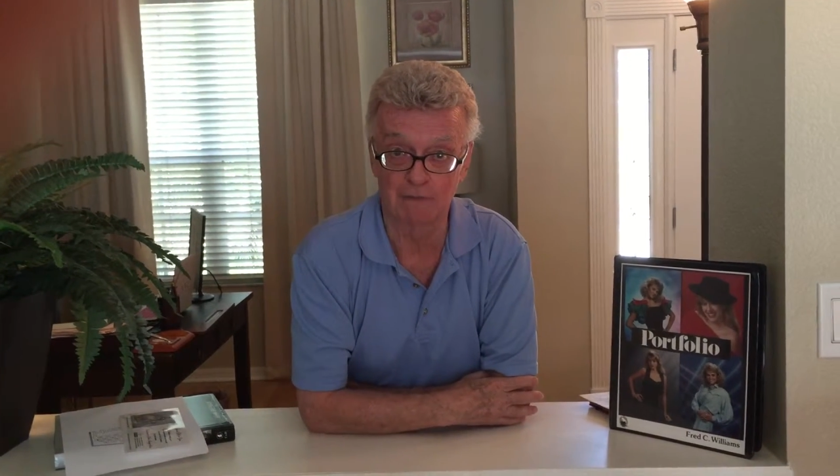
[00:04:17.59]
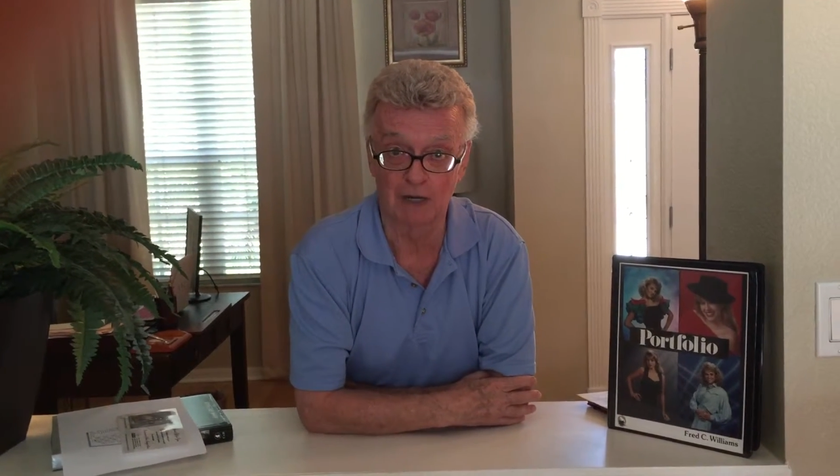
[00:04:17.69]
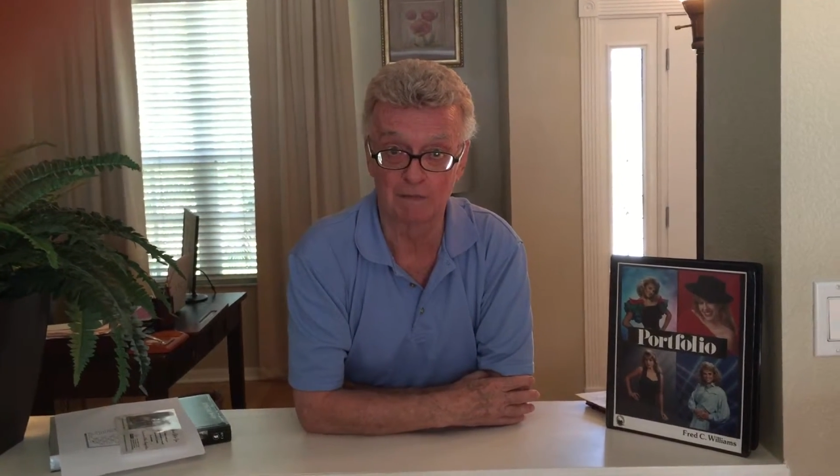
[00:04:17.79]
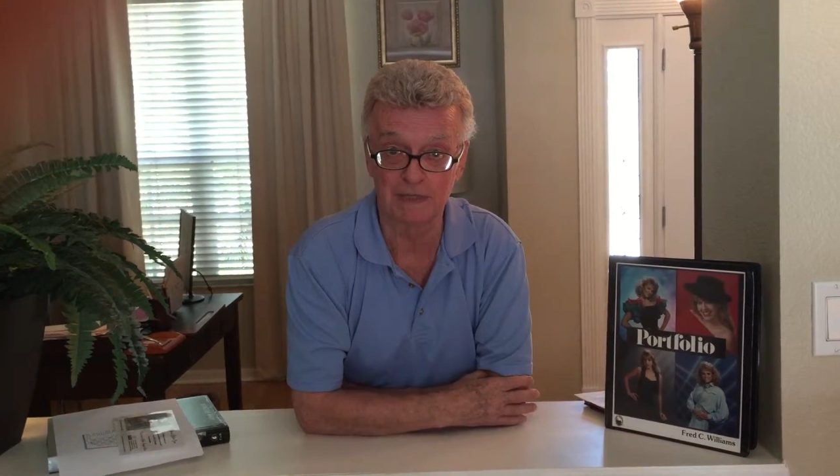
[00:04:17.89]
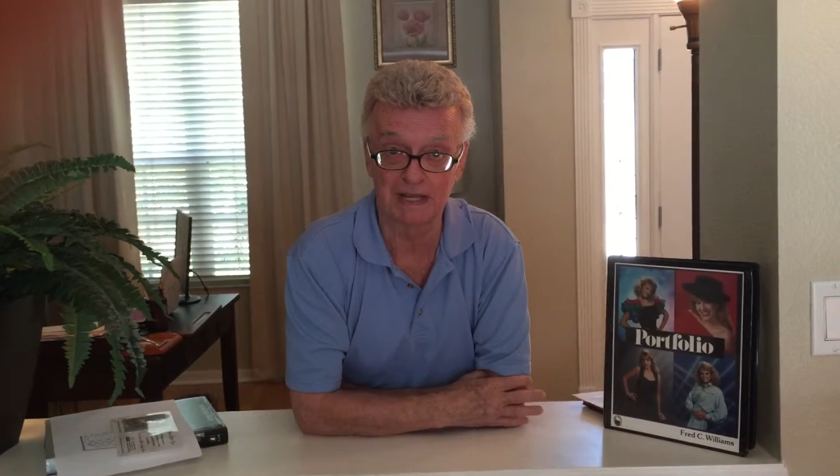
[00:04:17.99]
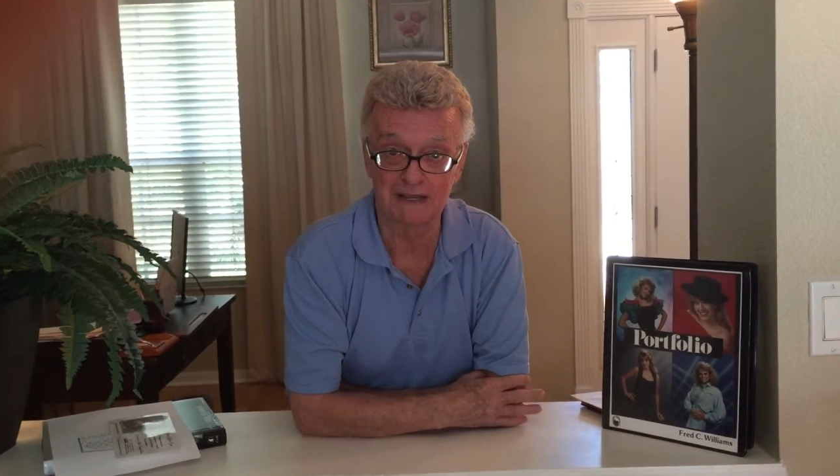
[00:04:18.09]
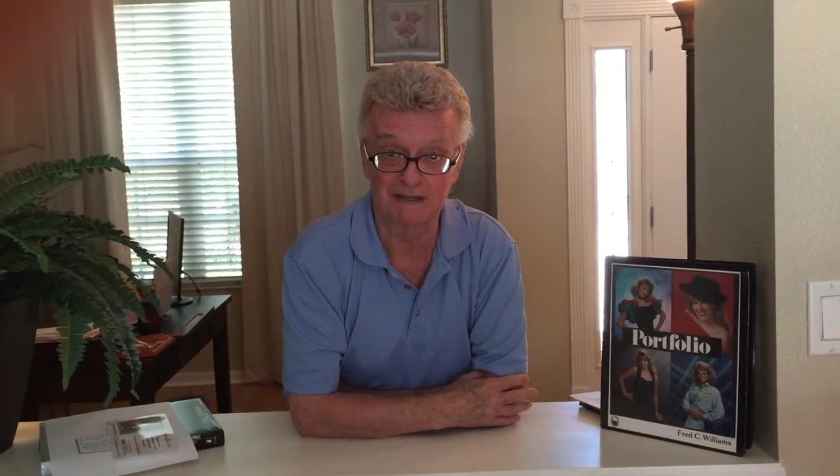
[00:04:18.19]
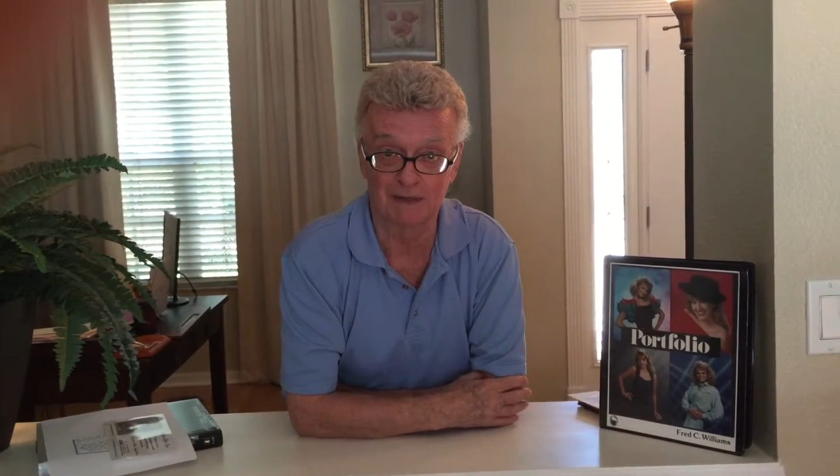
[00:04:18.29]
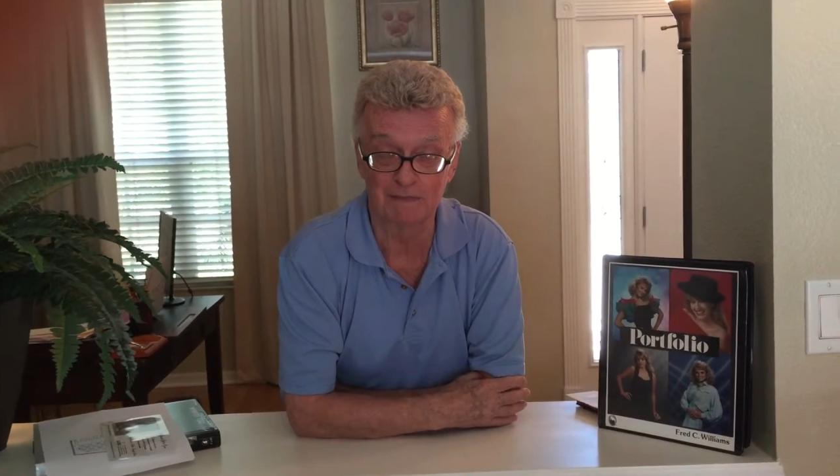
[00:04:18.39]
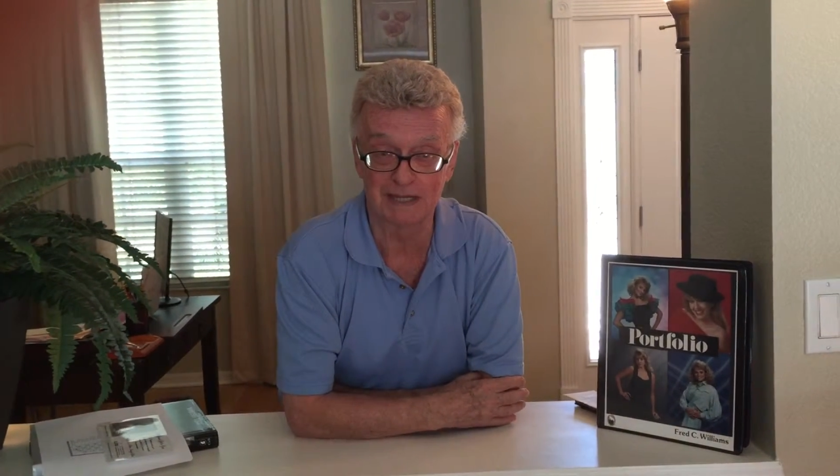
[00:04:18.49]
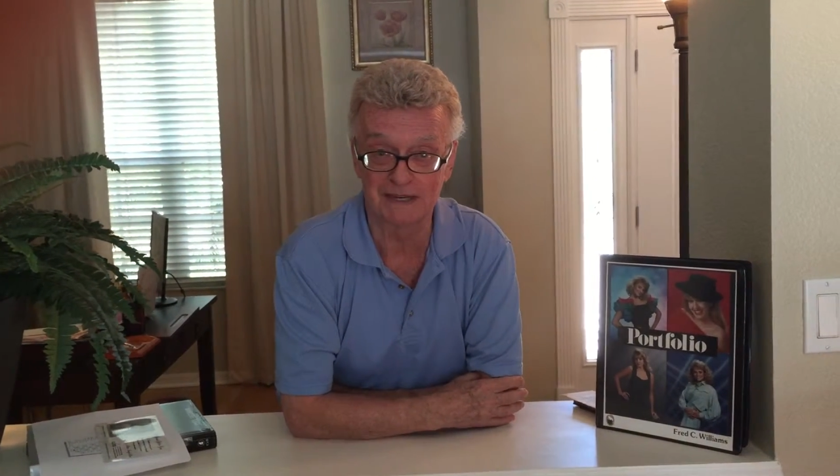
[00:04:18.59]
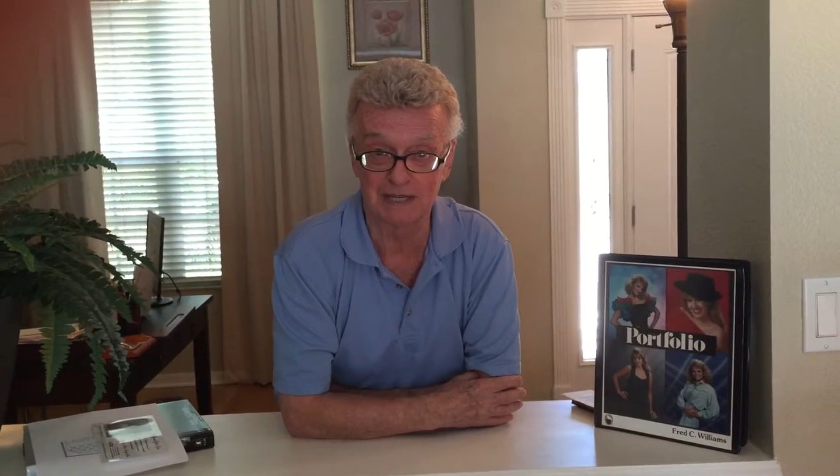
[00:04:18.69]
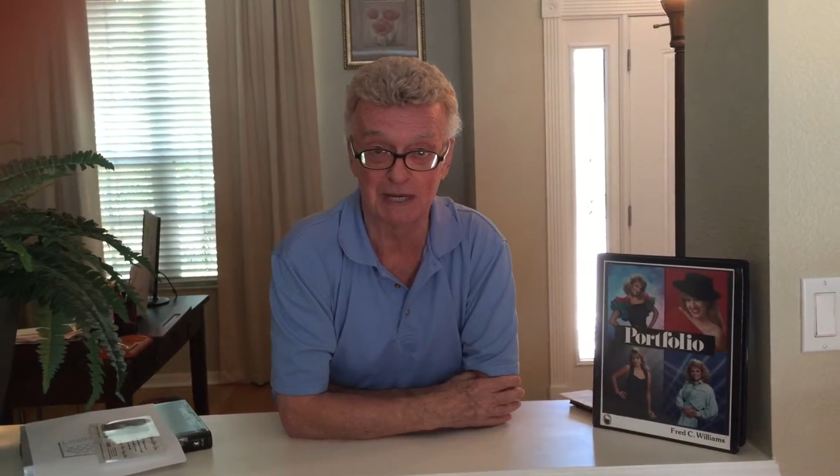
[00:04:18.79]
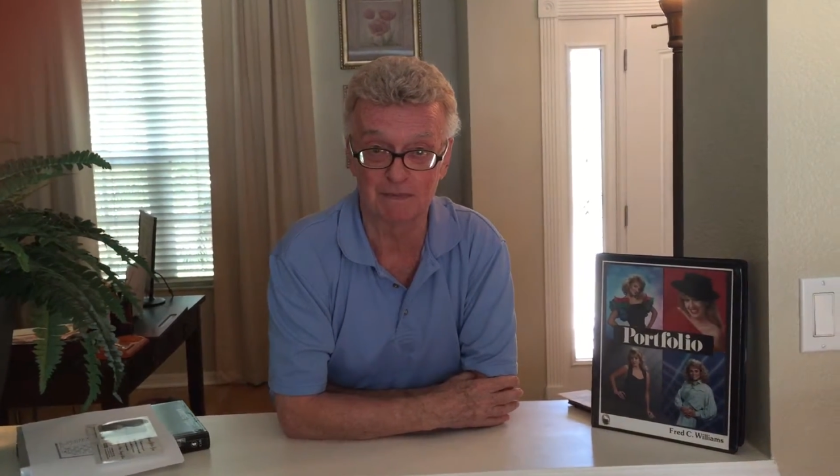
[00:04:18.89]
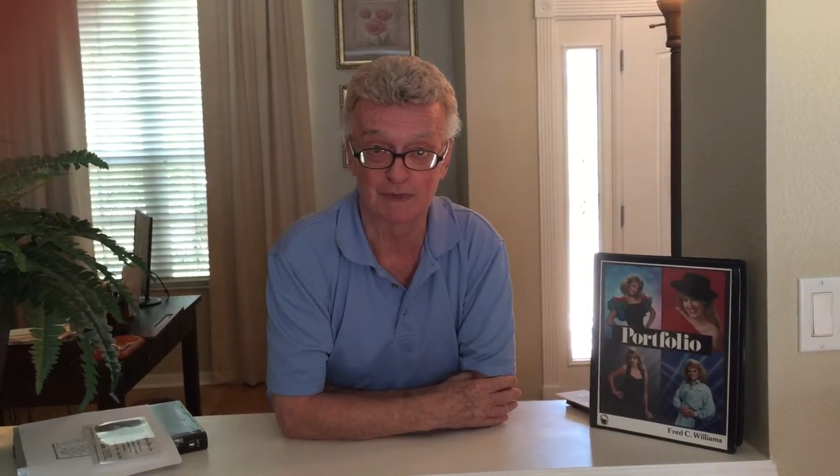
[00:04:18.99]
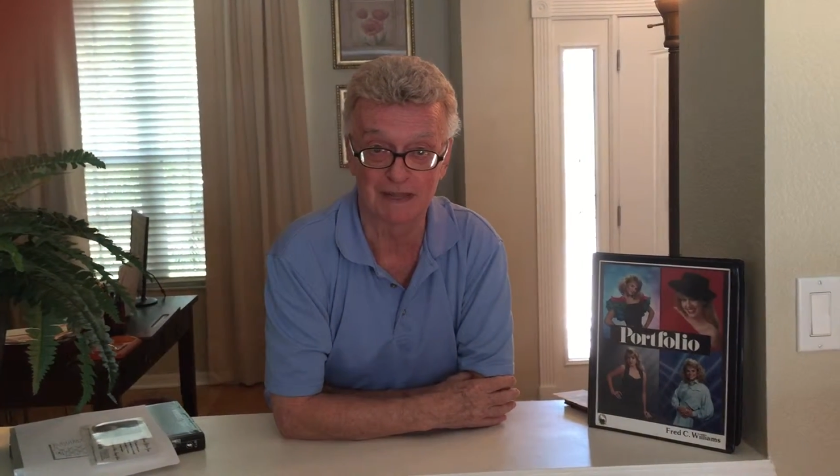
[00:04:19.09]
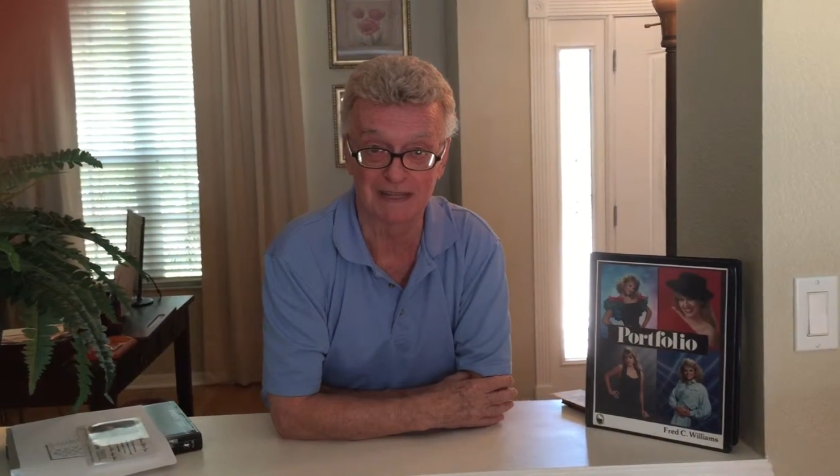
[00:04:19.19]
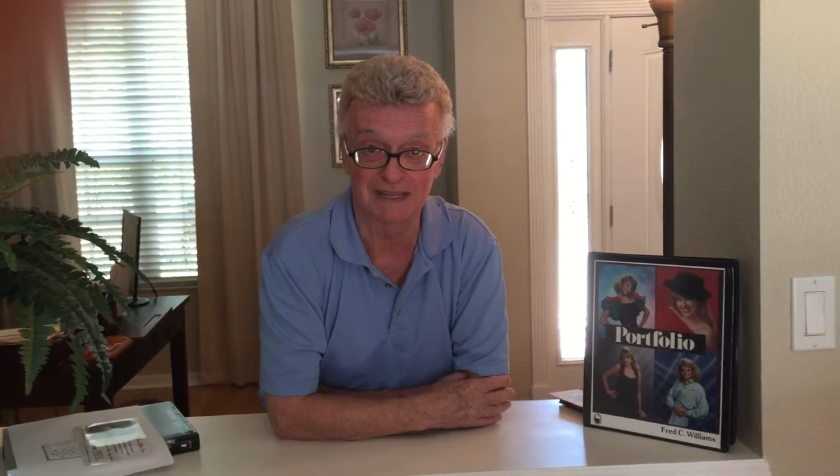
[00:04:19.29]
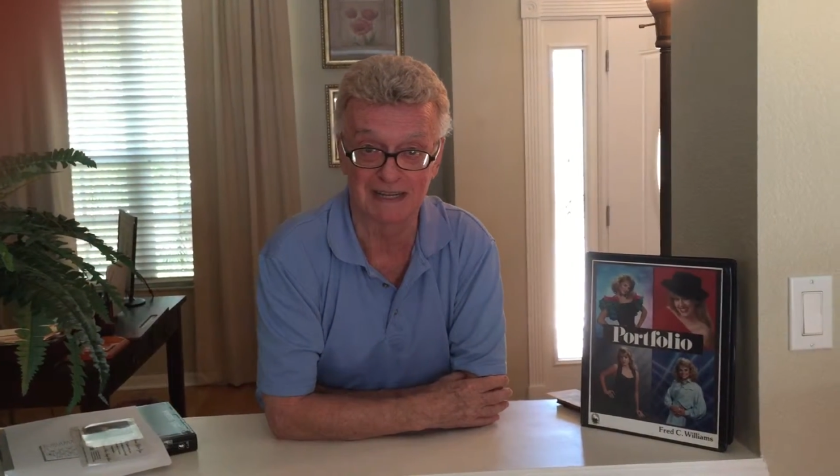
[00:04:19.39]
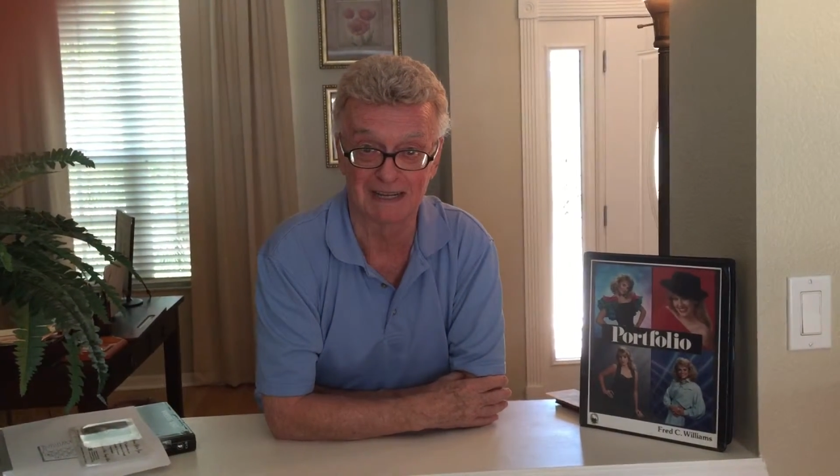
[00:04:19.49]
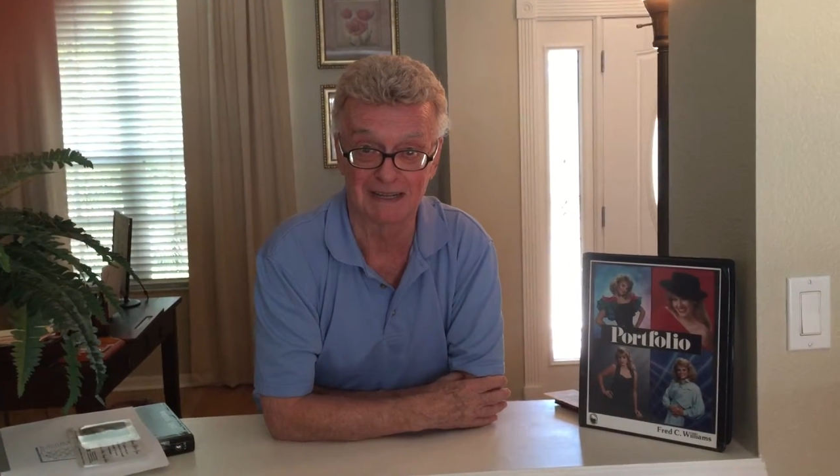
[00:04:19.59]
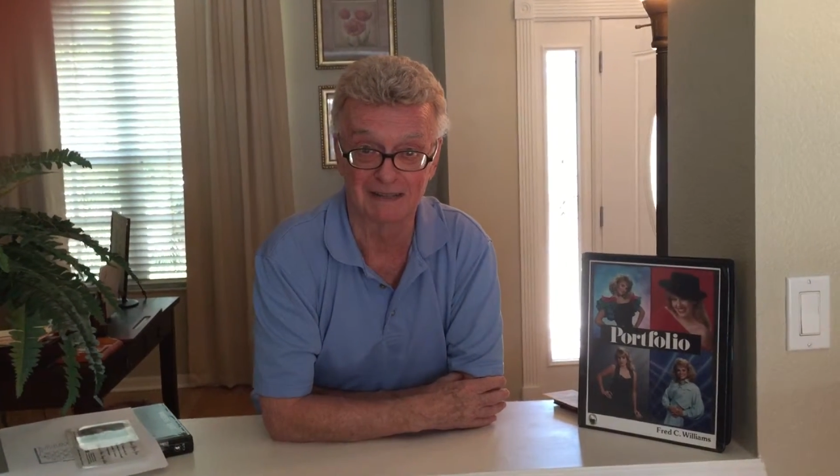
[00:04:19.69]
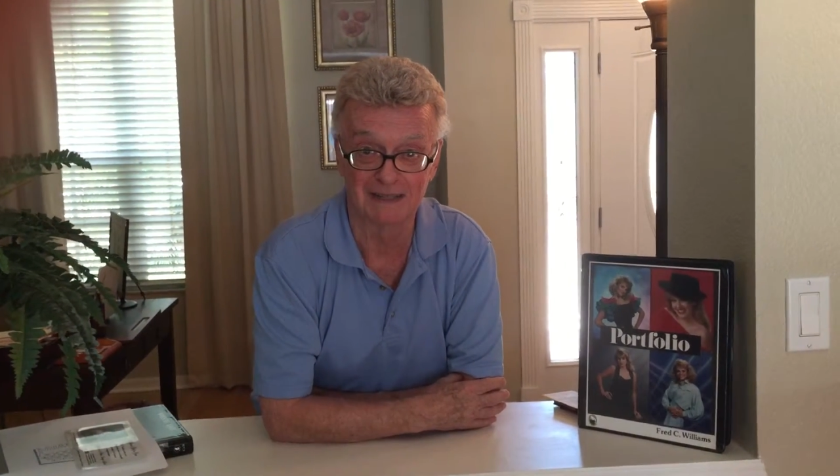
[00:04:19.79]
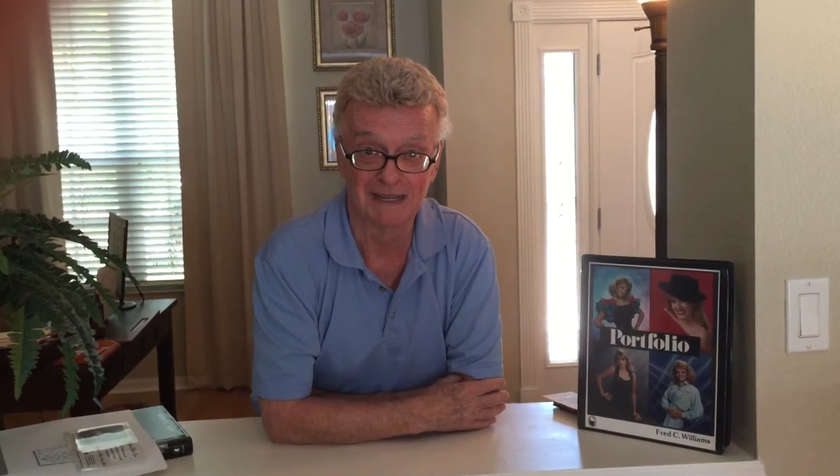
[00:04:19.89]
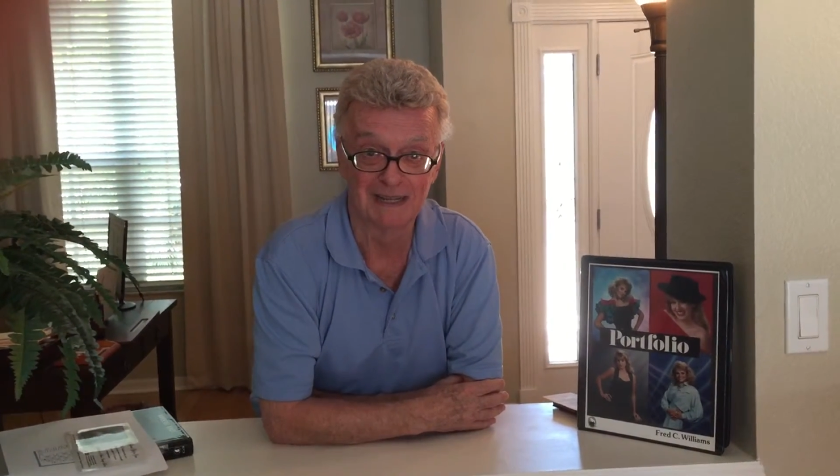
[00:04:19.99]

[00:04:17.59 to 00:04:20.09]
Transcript: Don't be cheap with the